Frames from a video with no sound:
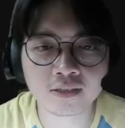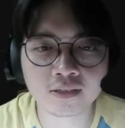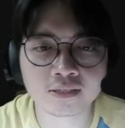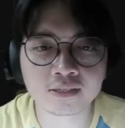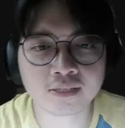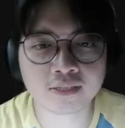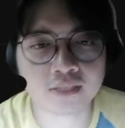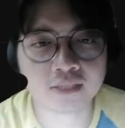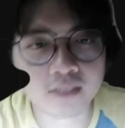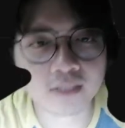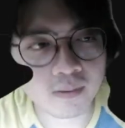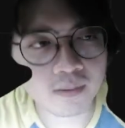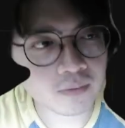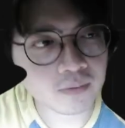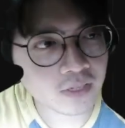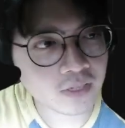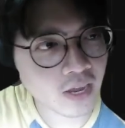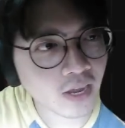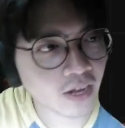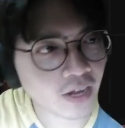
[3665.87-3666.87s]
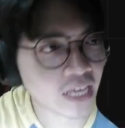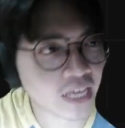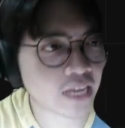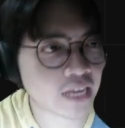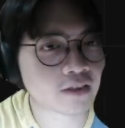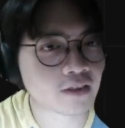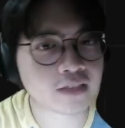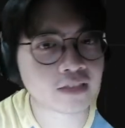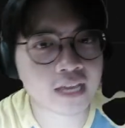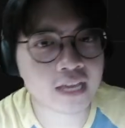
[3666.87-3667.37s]
systems right
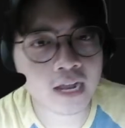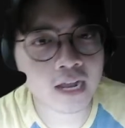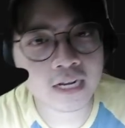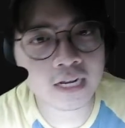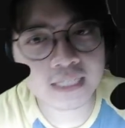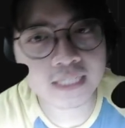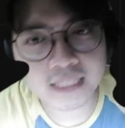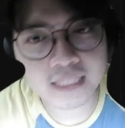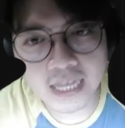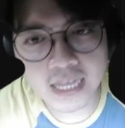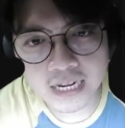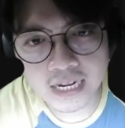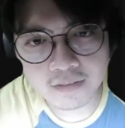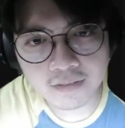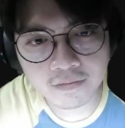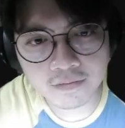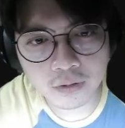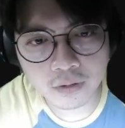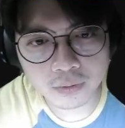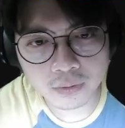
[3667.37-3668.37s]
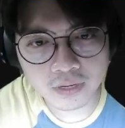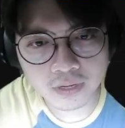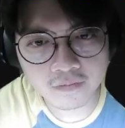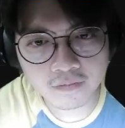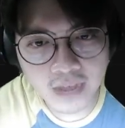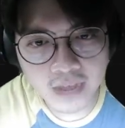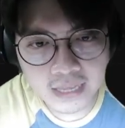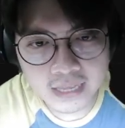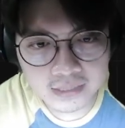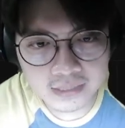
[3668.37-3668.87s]
here, they are steady flow
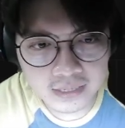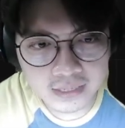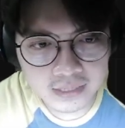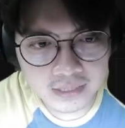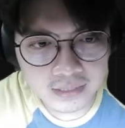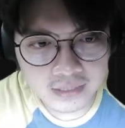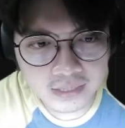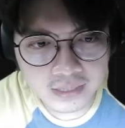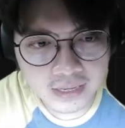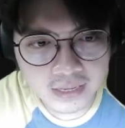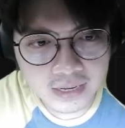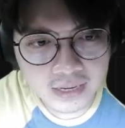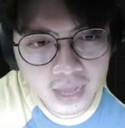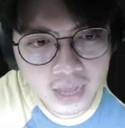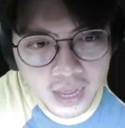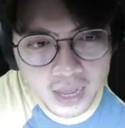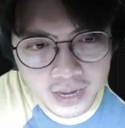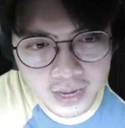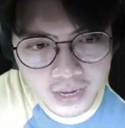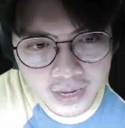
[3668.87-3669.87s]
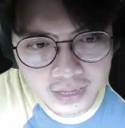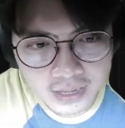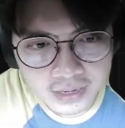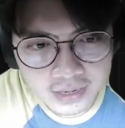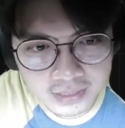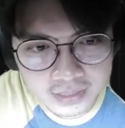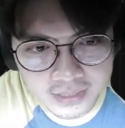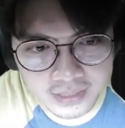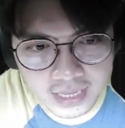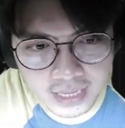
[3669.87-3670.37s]
devices. In
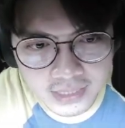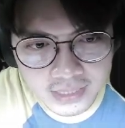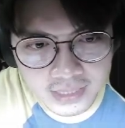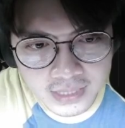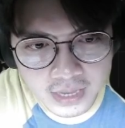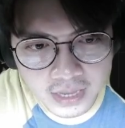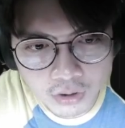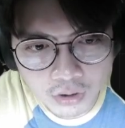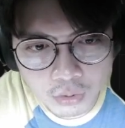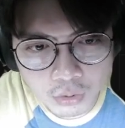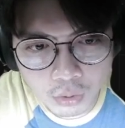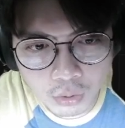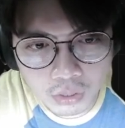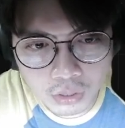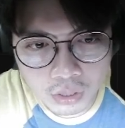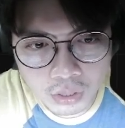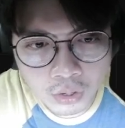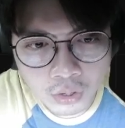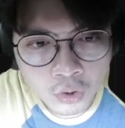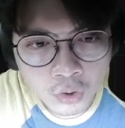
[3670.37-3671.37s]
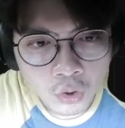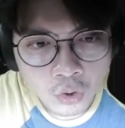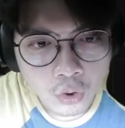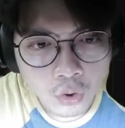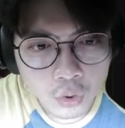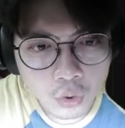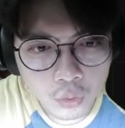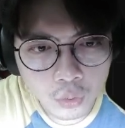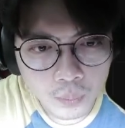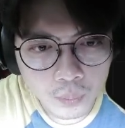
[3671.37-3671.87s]
a sense, they are all
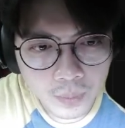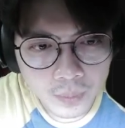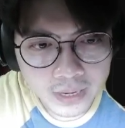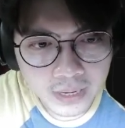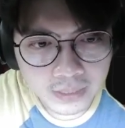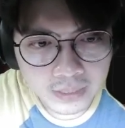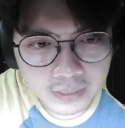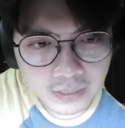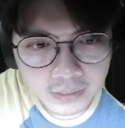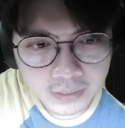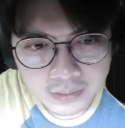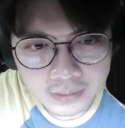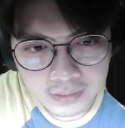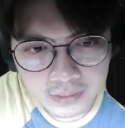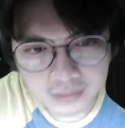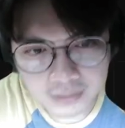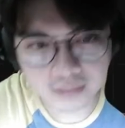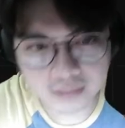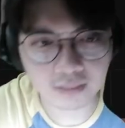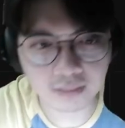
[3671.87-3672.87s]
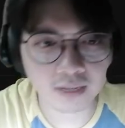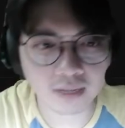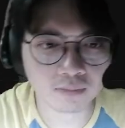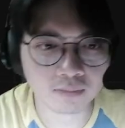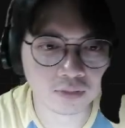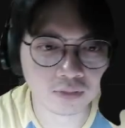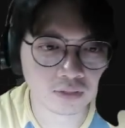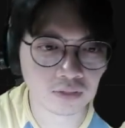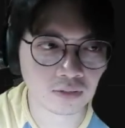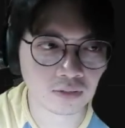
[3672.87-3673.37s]
open systems.